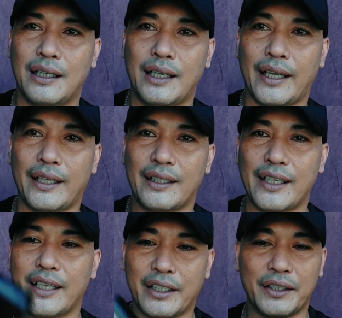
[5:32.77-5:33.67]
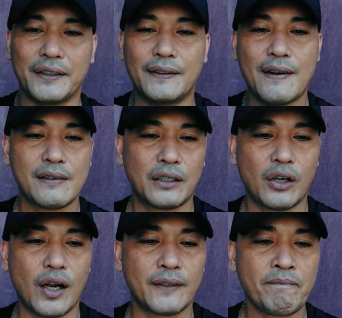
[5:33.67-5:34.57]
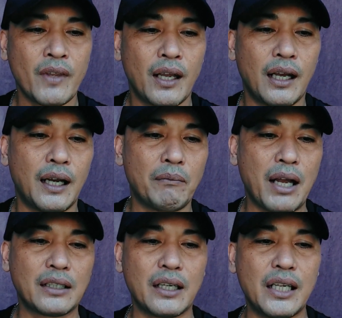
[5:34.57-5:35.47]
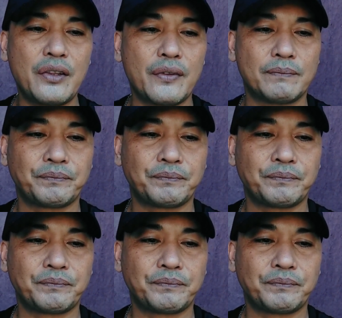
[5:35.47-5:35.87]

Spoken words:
and there you go. All right. Underneath